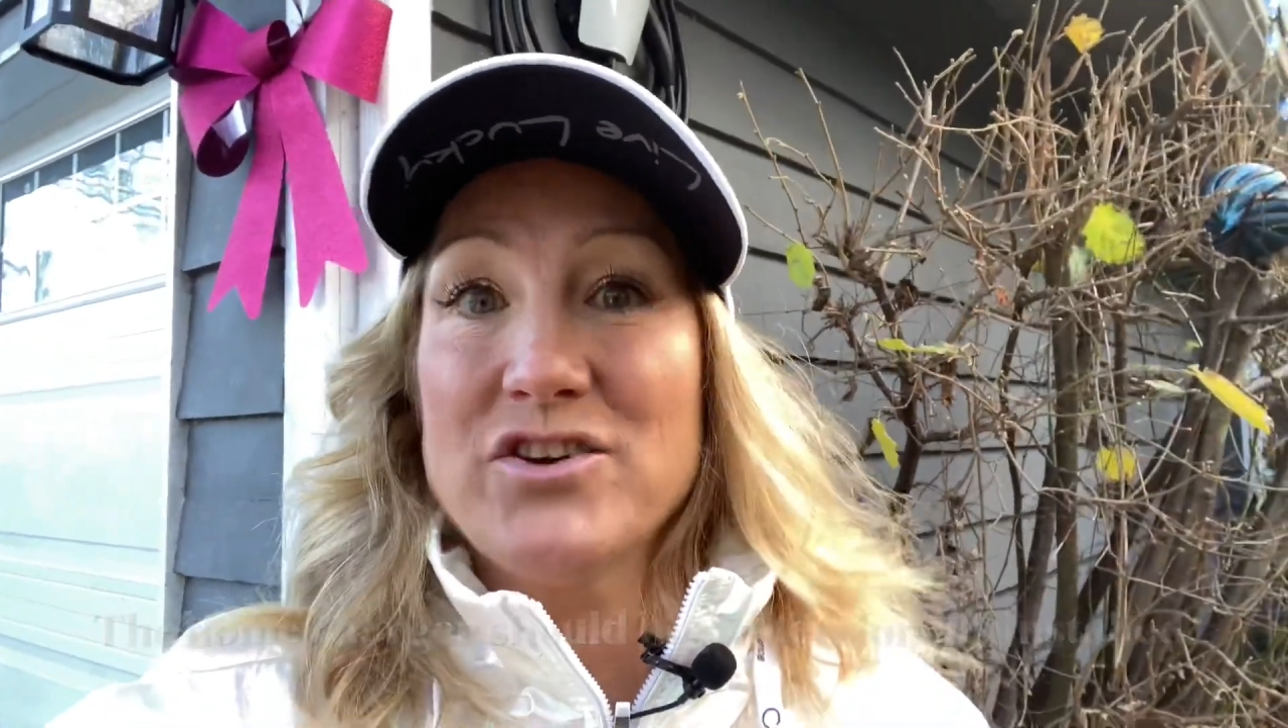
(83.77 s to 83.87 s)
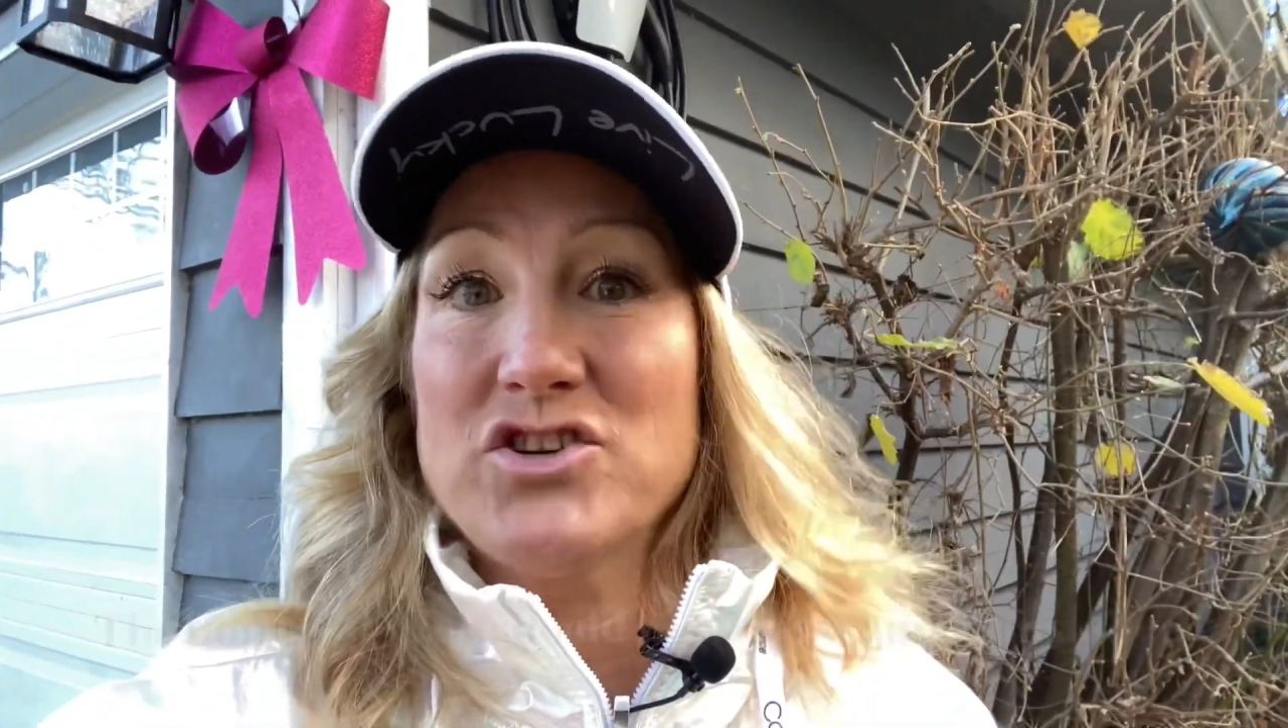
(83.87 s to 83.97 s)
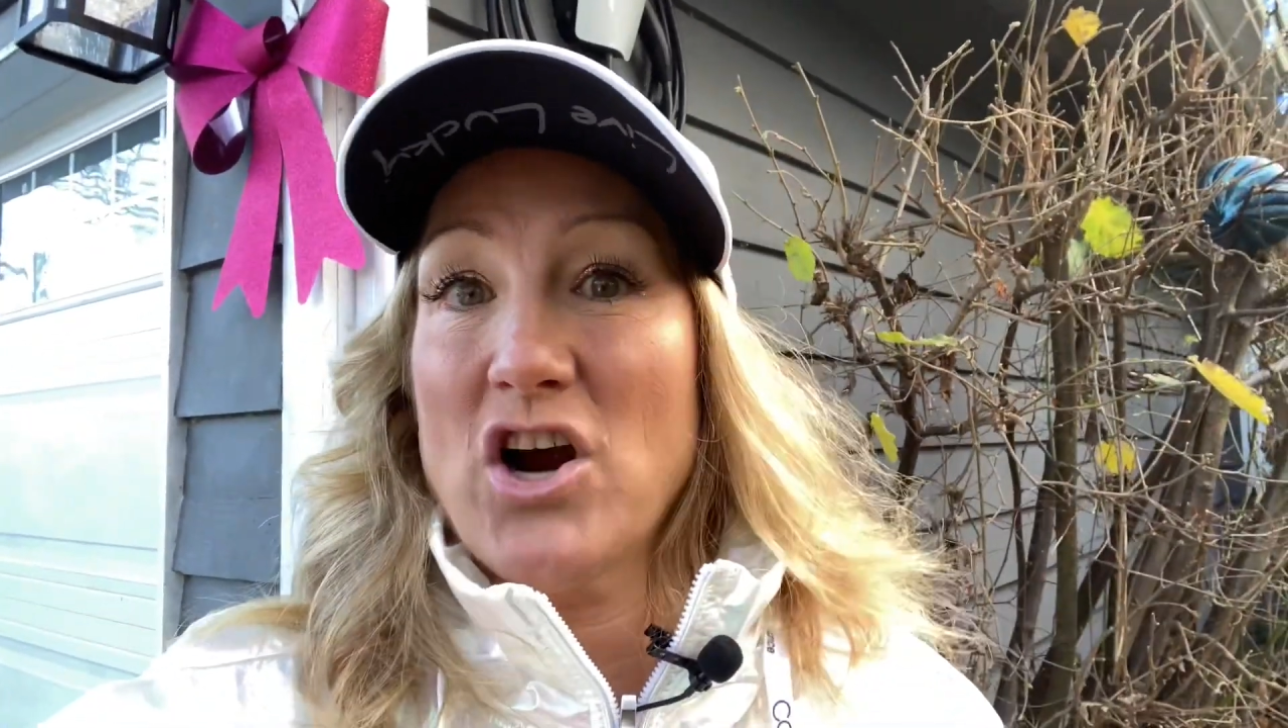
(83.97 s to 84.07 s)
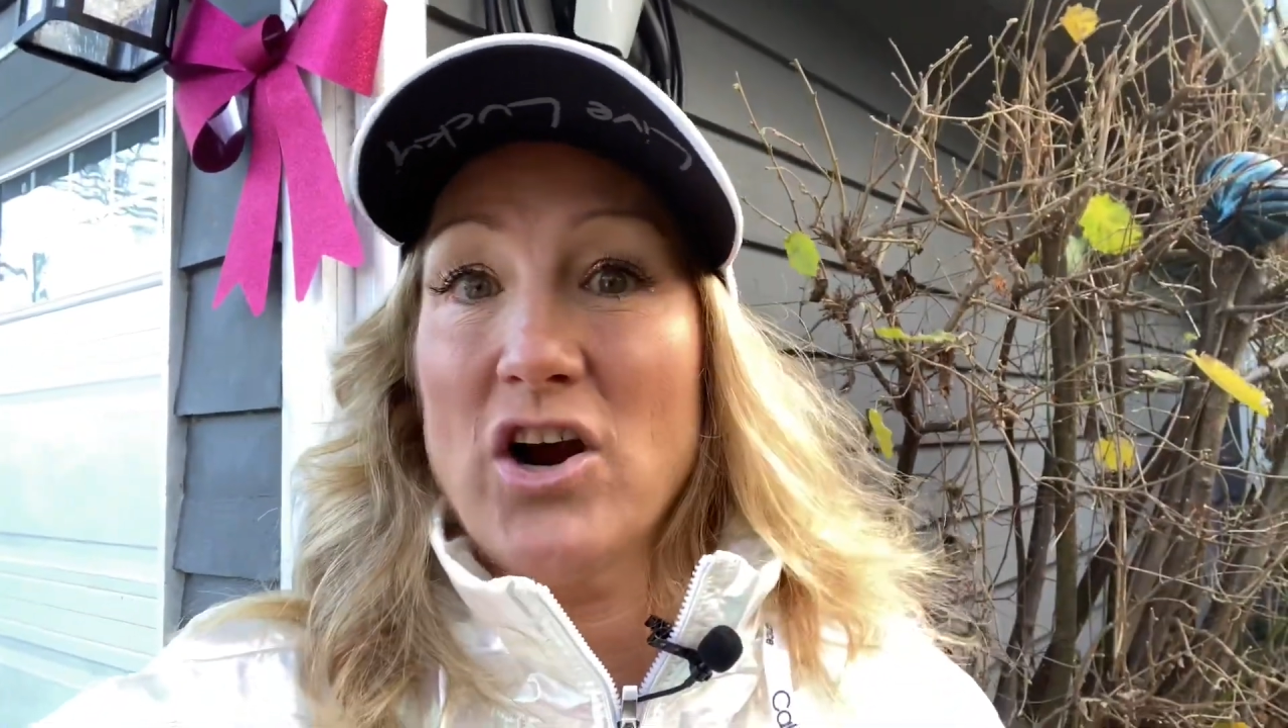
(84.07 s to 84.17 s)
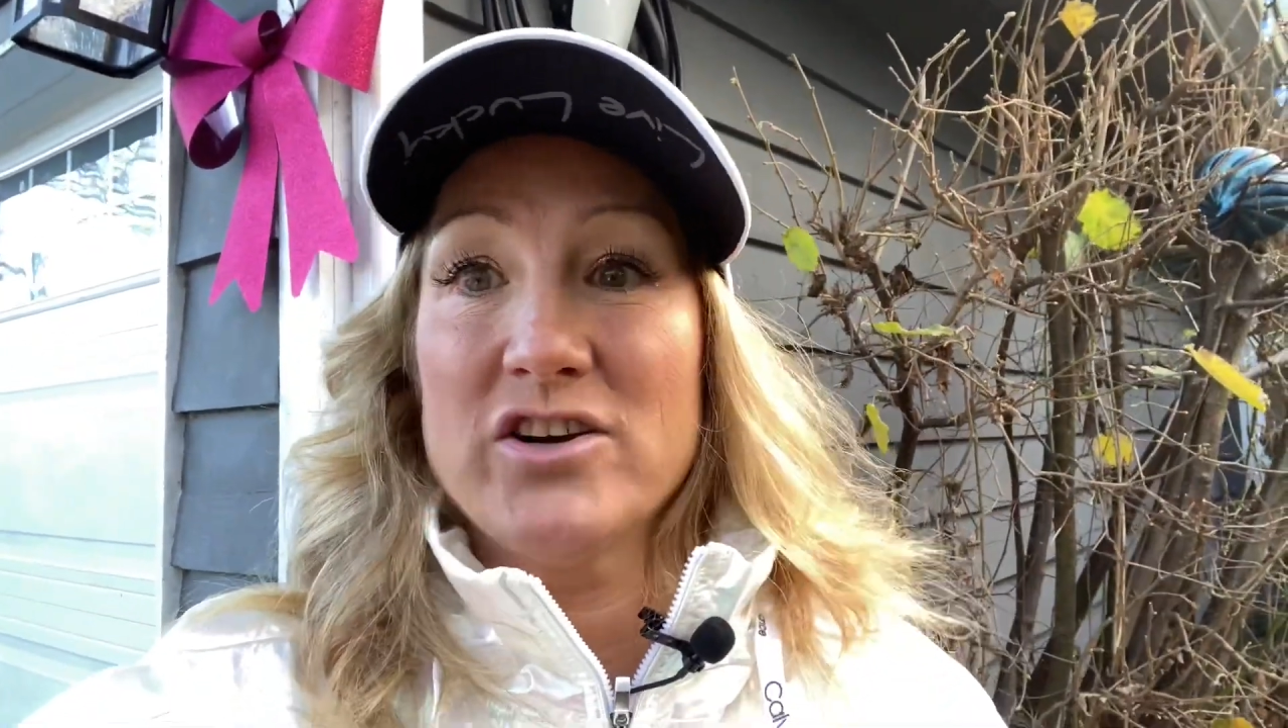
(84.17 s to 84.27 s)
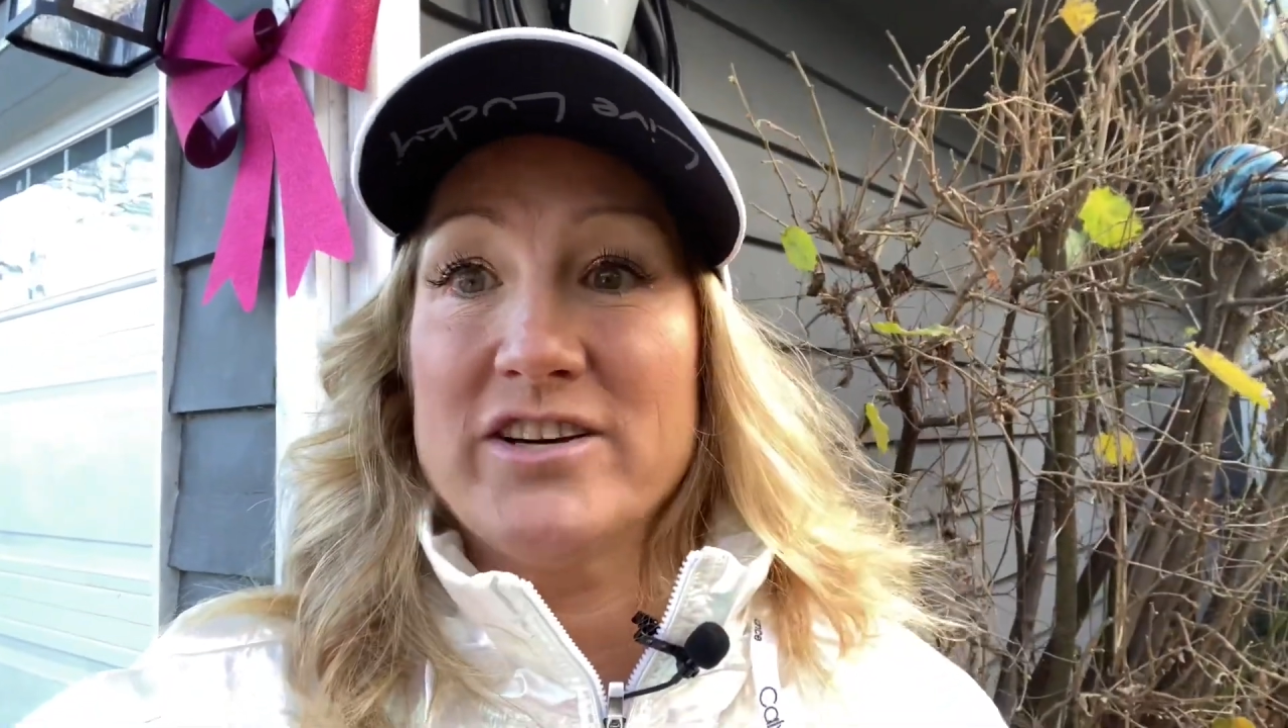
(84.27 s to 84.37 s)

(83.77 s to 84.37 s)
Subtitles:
to charge